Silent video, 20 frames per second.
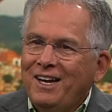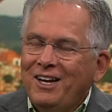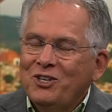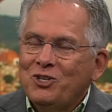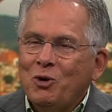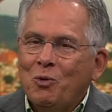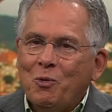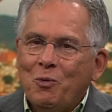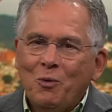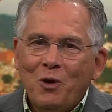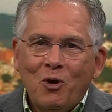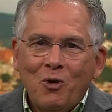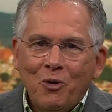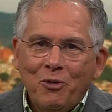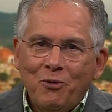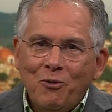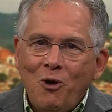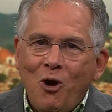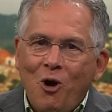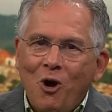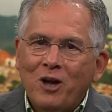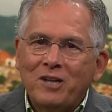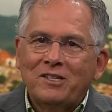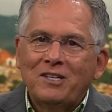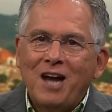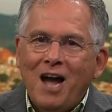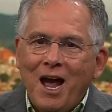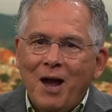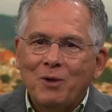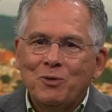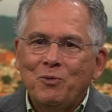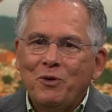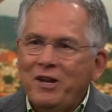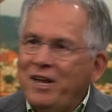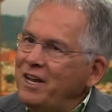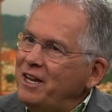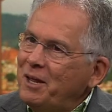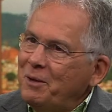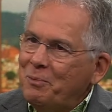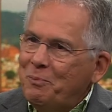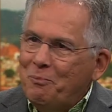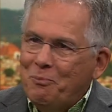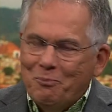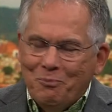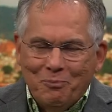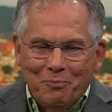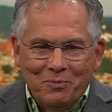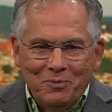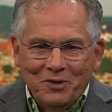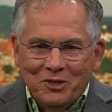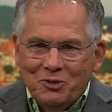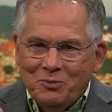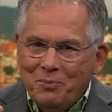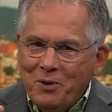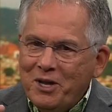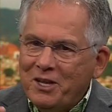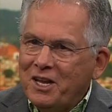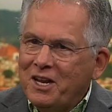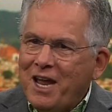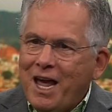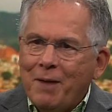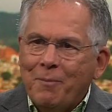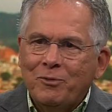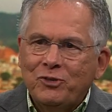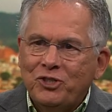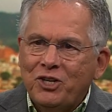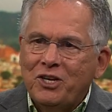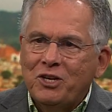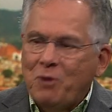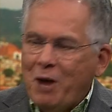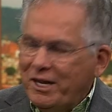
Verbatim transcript: So when we're going through hard times, we need to speak the name of Jesus.